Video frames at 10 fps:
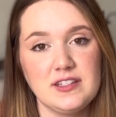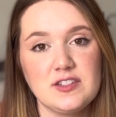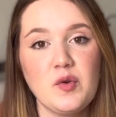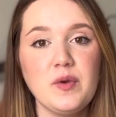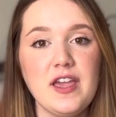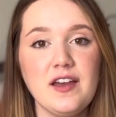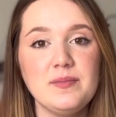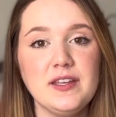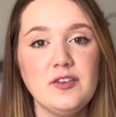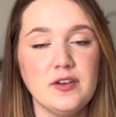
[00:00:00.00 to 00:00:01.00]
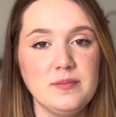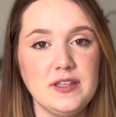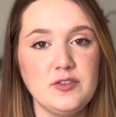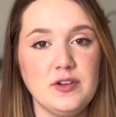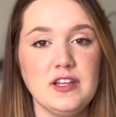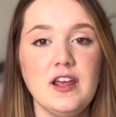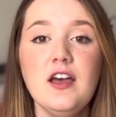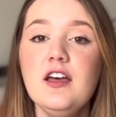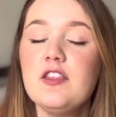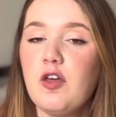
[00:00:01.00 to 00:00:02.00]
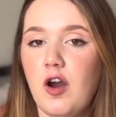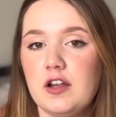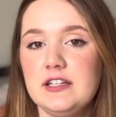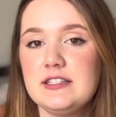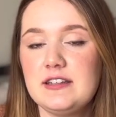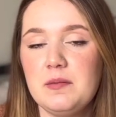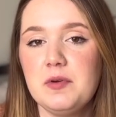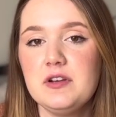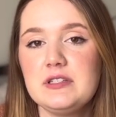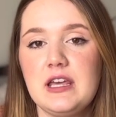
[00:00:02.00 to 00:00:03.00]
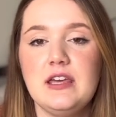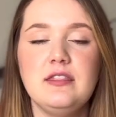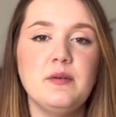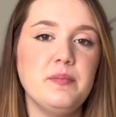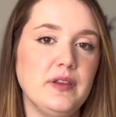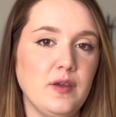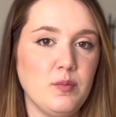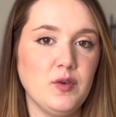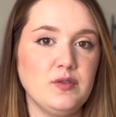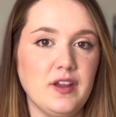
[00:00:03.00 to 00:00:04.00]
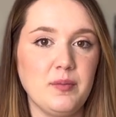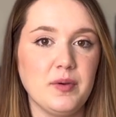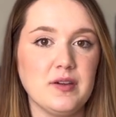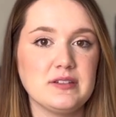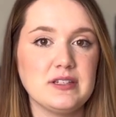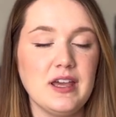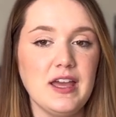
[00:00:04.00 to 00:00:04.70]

So we have been going between the Honest diapers and the Millie Moon diapers.